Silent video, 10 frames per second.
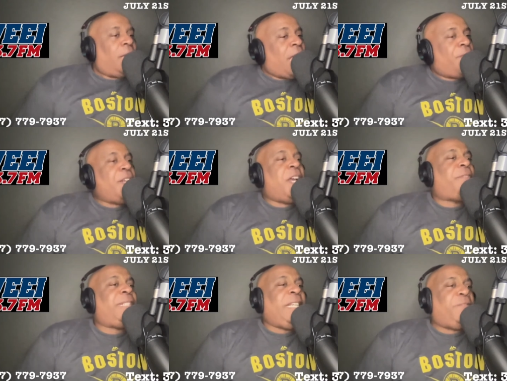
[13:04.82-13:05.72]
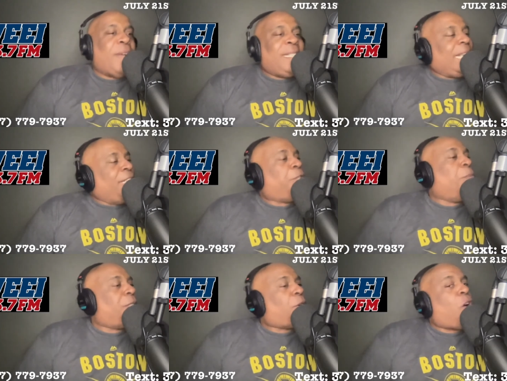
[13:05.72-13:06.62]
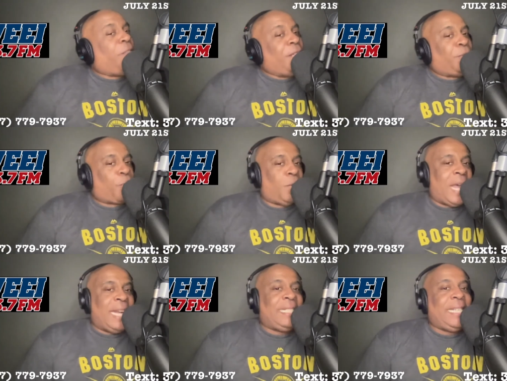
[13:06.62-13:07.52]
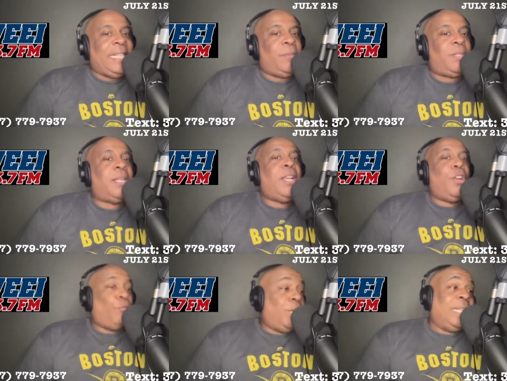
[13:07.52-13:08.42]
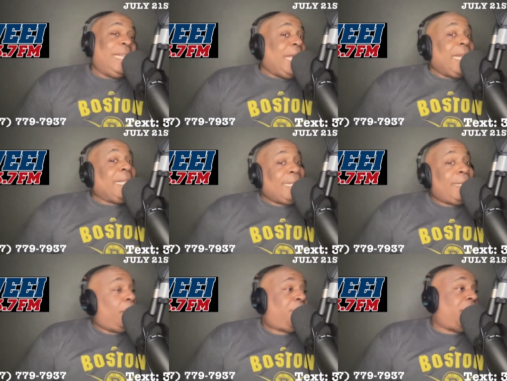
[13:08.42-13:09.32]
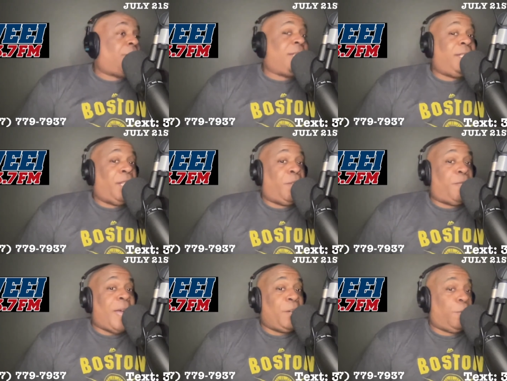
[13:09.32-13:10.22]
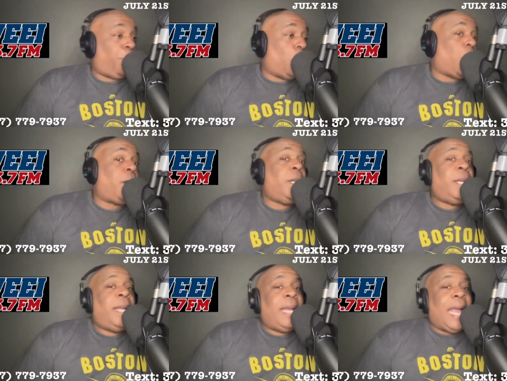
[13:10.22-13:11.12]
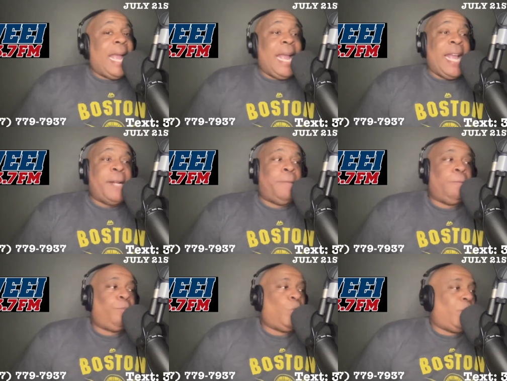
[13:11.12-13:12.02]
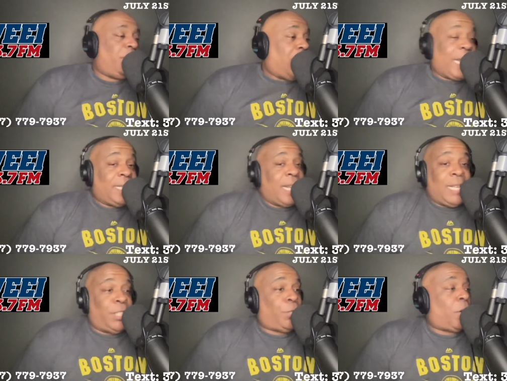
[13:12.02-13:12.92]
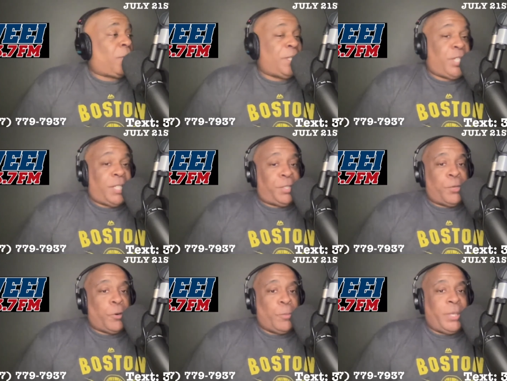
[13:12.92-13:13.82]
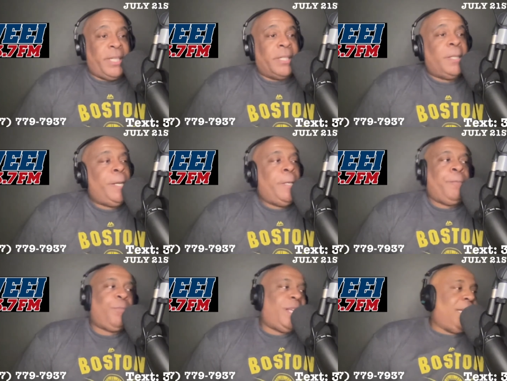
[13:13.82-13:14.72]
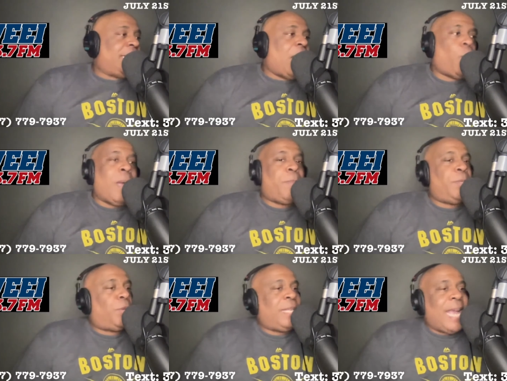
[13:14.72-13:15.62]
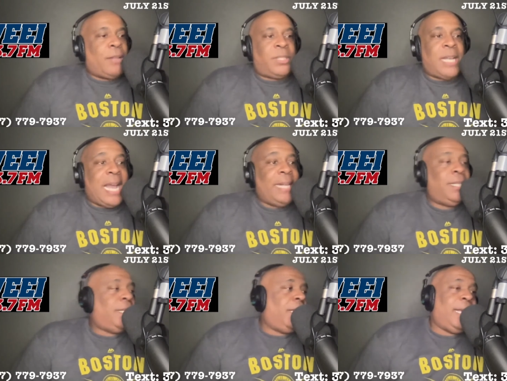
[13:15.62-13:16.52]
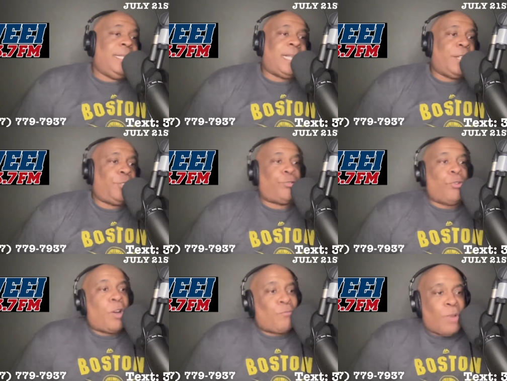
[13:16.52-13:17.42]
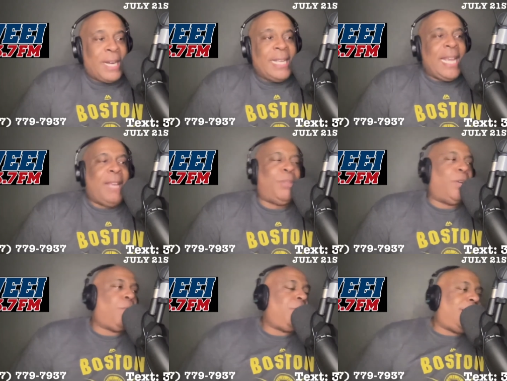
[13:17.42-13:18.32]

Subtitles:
have enough defense and too much offense for a lot of teams, really getting themselves into the Final Four. And like I said, I just talked about Justin Herbert here. He's got weapons on the outside. He's got a strong running game, though.